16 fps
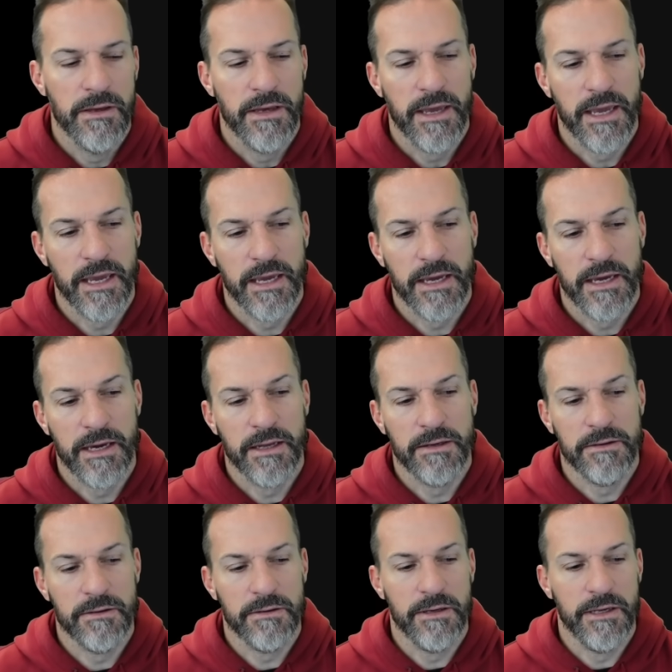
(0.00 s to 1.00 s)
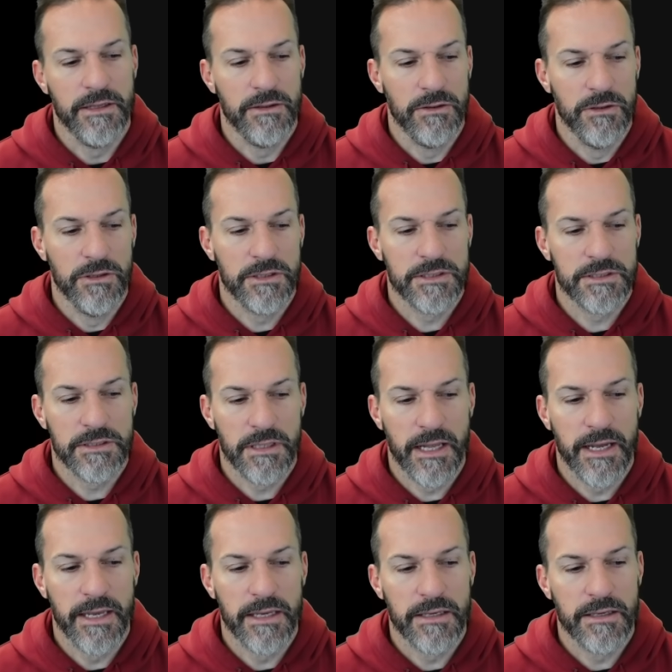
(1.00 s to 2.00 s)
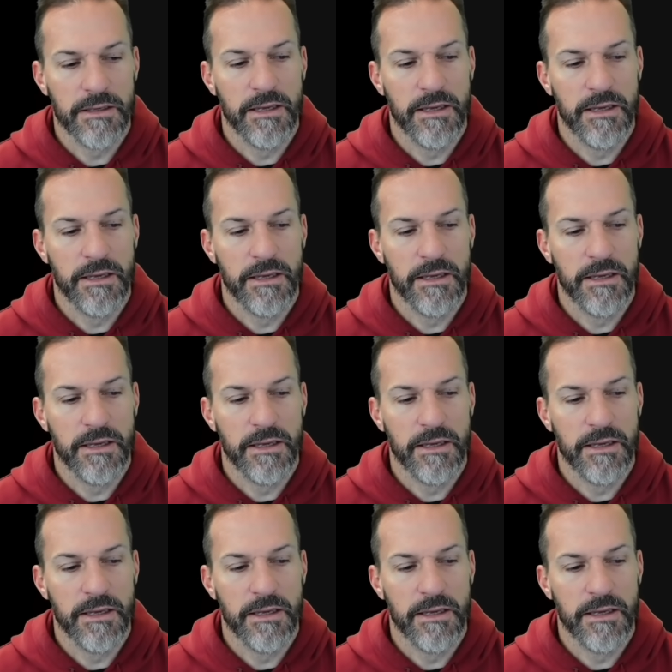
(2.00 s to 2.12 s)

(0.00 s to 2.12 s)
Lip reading: And it looks like